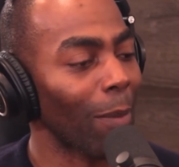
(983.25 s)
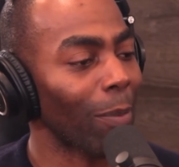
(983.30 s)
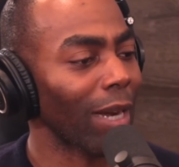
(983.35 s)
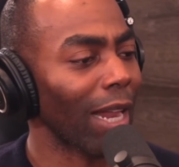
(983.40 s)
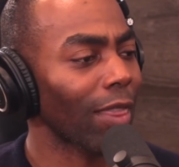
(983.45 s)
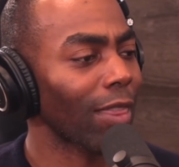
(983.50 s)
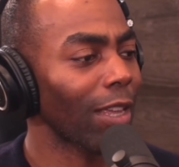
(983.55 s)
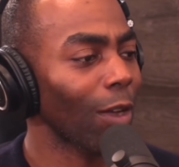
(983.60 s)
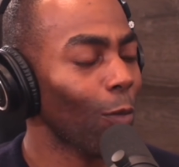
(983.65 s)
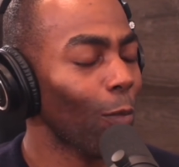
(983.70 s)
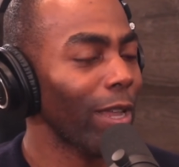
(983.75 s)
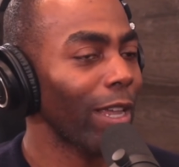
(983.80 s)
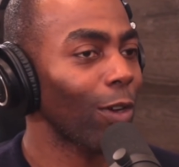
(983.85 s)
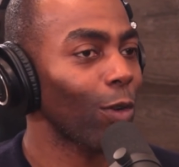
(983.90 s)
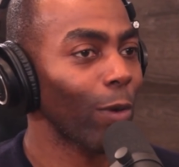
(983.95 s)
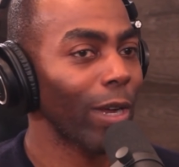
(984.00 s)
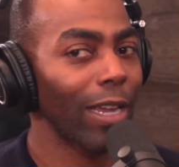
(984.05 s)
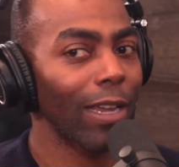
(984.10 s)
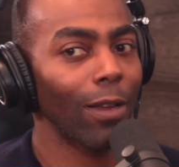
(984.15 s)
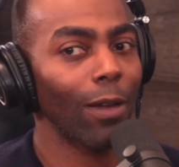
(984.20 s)
But I think we
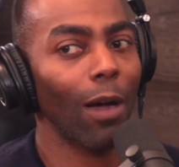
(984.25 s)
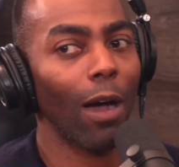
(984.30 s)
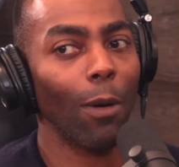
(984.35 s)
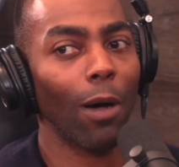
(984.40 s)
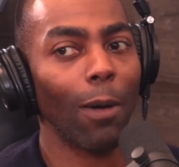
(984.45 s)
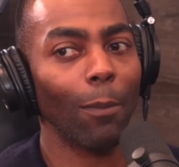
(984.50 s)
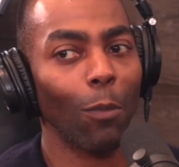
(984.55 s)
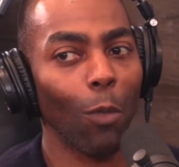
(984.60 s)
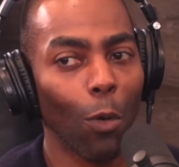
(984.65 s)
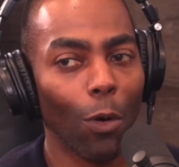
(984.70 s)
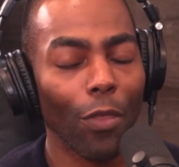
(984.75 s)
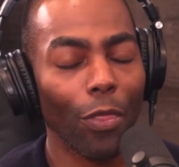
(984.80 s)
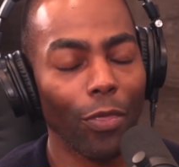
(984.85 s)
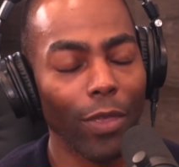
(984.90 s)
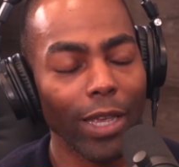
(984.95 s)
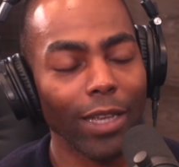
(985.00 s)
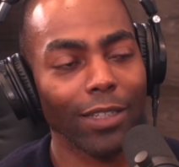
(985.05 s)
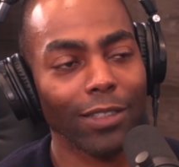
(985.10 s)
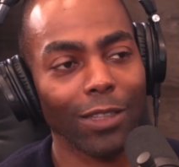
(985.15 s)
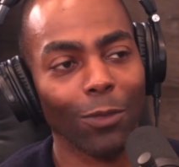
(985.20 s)
agree on more
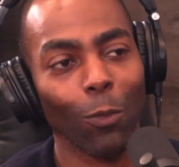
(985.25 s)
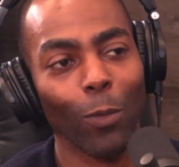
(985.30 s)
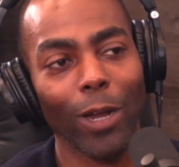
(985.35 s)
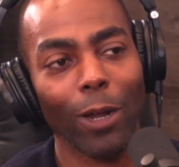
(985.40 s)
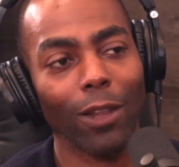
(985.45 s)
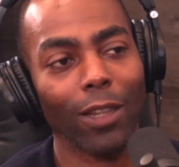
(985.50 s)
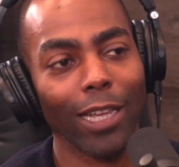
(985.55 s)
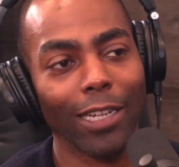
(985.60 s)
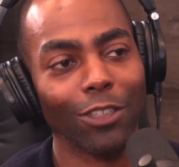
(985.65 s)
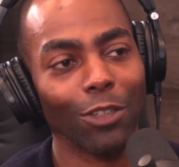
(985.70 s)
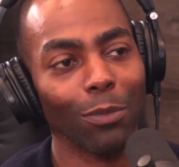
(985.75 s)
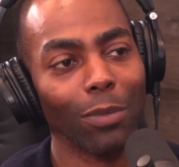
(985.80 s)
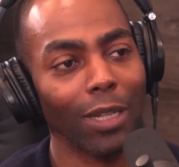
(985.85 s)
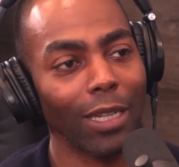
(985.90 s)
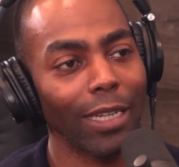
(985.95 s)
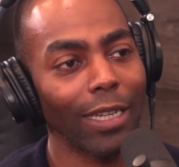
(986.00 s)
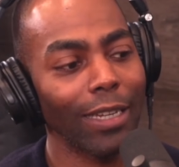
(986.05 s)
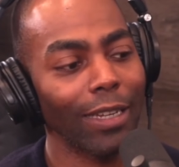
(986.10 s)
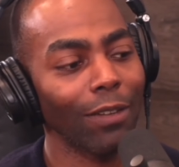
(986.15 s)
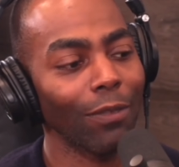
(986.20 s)
things than we are led to
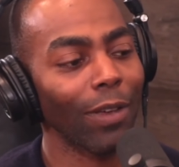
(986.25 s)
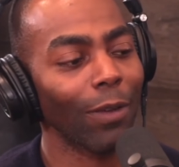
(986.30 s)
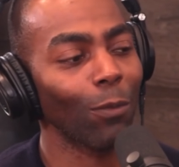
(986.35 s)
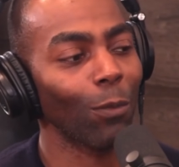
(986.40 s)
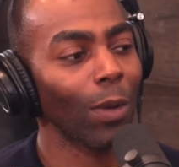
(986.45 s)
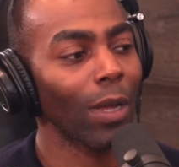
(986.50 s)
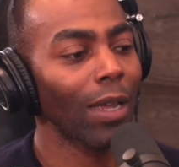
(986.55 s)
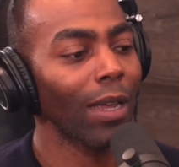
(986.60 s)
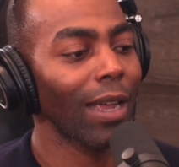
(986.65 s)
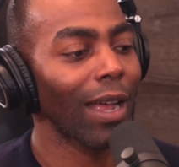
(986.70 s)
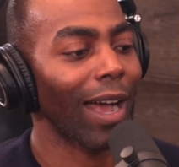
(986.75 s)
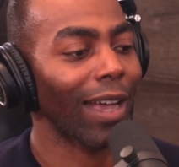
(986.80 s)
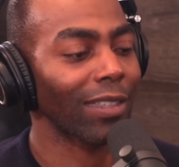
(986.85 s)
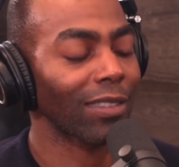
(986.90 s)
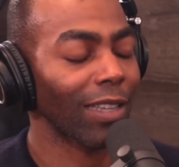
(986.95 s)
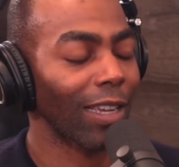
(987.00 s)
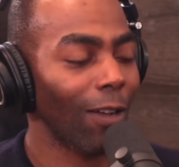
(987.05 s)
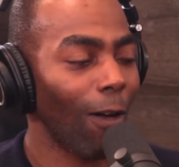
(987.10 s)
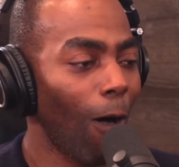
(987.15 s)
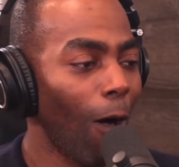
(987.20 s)
believe. And I
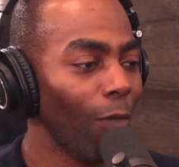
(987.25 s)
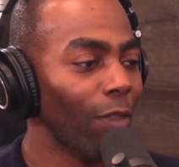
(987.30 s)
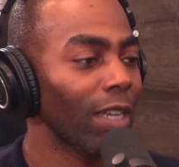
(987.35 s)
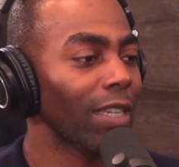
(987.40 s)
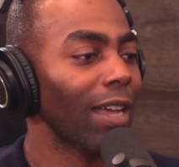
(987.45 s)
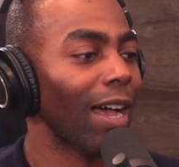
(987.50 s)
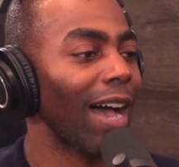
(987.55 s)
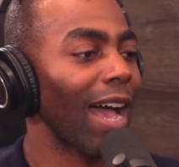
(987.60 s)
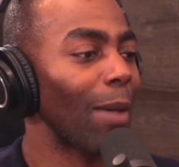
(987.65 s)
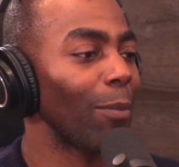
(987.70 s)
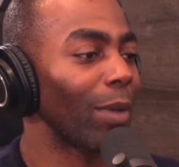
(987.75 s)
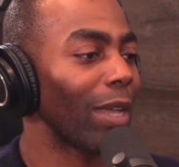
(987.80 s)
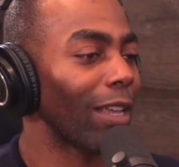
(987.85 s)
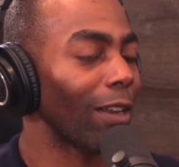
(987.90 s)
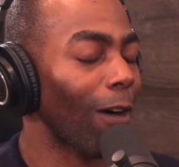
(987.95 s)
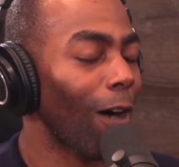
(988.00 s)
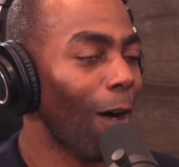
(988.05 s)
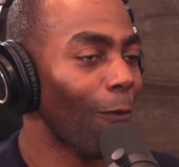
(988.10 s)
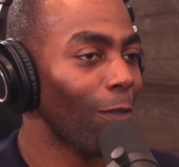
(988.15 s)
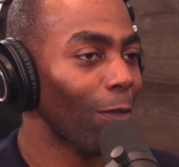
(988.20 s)
say all the time, get
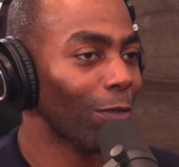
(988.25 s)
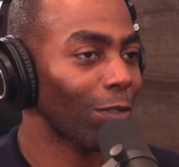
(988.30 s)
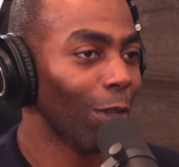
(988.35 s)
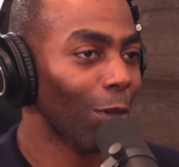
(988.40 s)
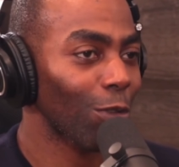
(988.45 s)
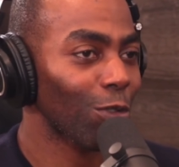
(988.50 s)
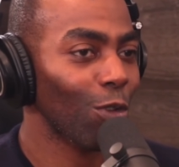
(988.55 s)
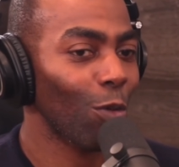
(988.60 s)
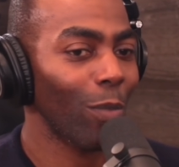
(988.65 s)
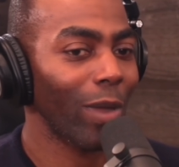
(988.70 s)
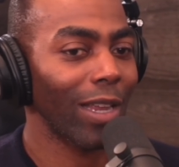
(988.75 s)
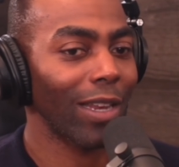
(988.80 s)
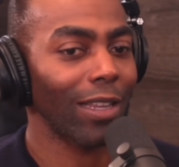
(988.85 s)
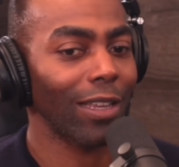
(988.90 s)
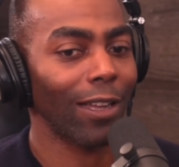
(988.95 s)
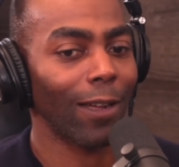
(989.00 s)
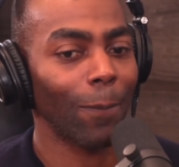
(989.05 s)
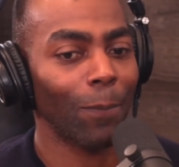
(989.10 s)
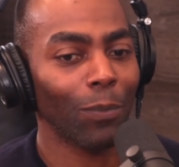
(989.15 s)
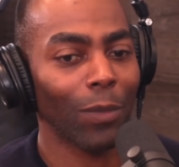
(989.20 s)
off of social
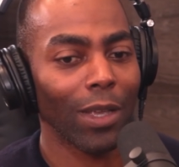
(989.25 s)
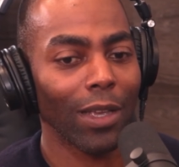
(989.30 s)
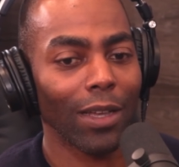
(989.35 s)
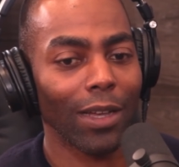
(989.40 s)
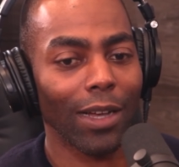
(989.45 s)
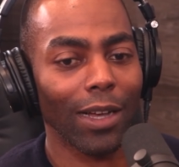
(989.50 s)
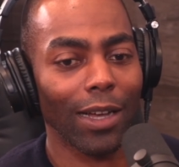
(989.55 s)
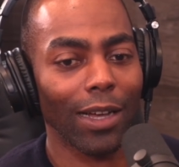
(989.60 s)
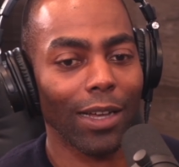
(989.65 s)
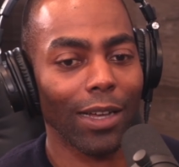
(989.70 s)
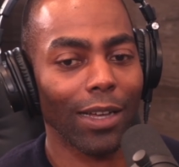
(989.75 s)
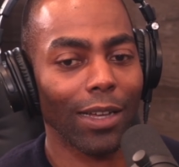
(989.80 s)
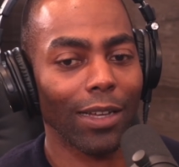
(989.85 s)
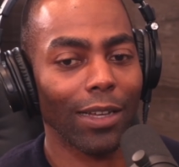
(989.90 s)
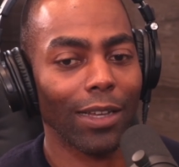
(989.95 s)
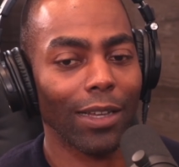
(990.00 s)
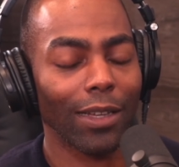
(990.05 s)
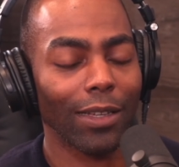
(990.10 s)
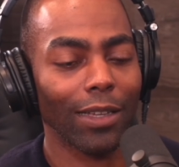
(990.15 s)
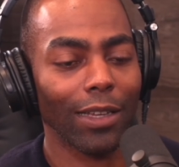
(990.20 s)
media,
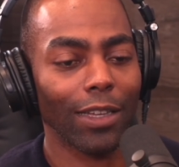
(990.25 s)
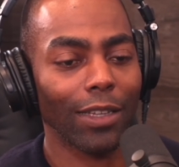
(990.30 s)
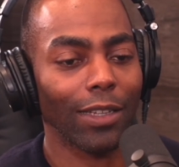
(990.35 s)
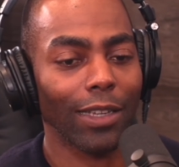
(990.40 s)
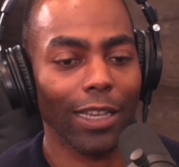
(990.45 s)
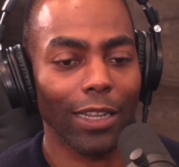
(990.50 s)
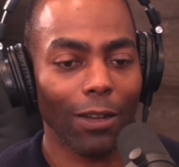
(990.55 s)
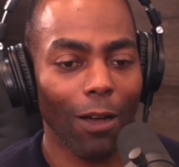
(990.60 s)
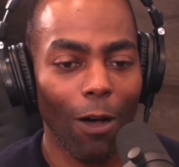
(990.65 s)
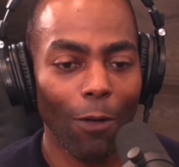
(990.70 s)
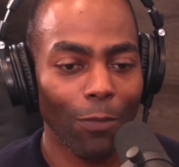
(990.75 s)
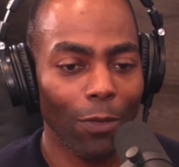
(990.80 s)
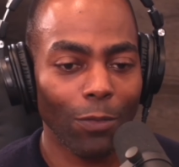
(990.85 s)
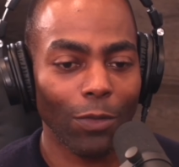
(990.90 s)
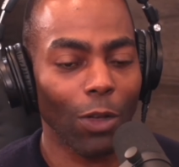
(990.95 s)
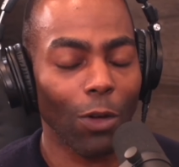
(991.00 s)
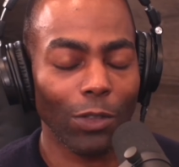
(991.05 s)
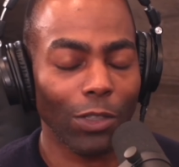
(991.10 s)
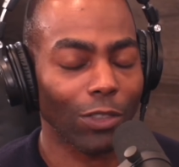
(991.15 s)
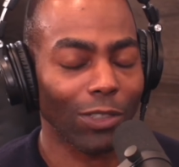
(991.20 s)

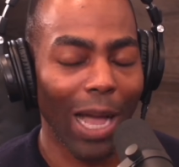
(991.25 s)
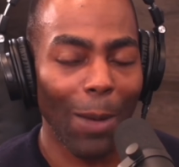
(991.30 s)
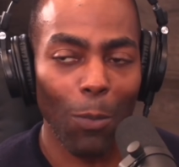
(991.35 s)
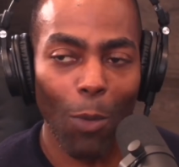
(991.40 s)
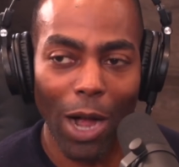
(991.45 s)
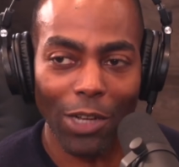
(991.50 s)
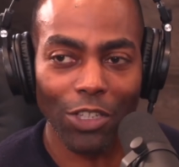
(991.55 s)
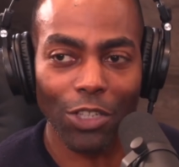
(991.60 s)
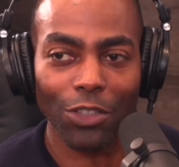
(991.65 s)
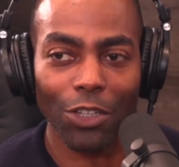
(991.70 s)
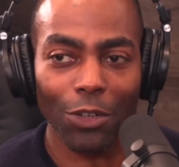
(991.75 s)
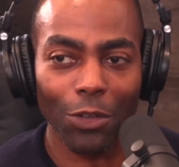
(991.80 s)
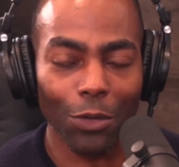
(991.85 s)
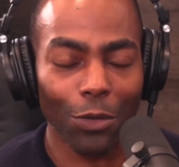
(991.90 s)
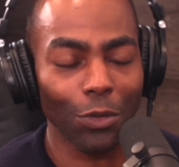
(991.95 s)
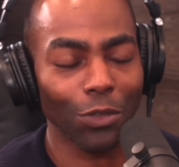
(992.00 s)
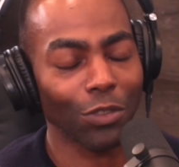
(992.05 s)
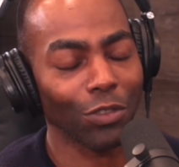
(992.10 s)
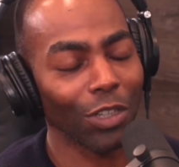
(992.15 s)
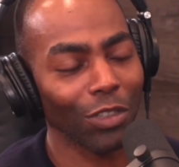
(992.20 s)
don't stop watching the
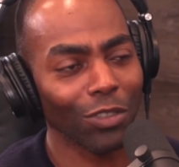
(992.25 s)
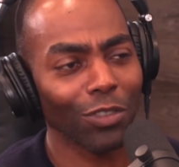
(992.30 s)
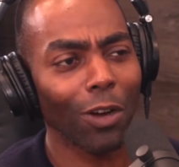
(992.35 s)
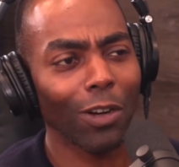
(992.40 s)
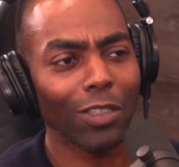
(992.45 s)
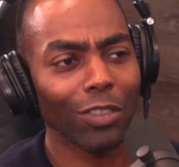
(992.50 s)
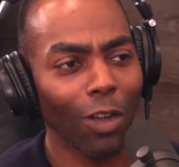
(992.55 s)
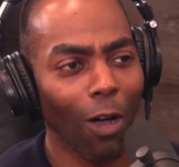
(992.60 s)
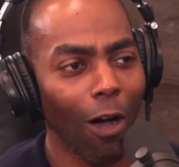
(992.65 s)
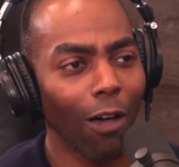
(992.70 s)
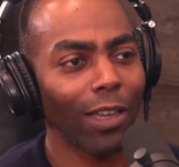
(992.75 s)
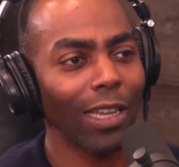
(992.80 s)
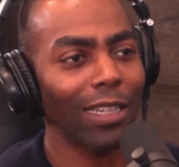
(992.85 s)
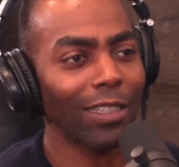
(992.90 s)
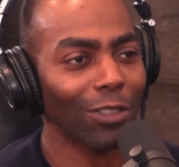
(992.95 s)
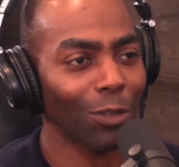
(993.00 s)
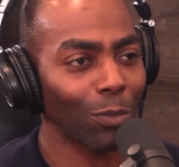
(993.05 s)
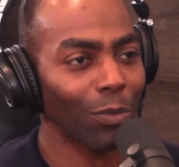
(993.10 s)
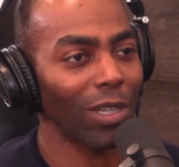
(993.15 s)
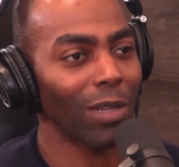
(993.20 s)
news and just start talking
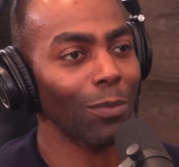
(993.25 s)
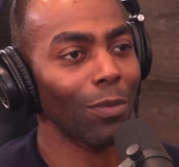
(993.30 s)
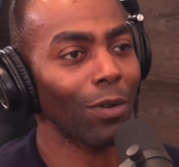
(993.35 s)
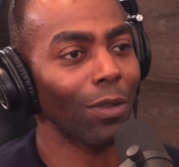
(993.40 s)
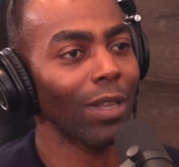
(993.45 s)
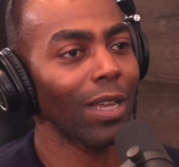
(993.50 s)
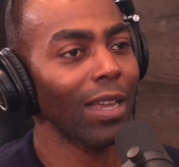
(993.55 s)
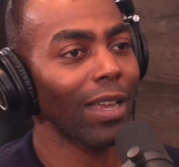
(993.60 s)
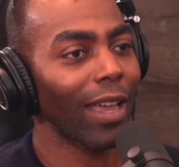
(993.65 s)
to people.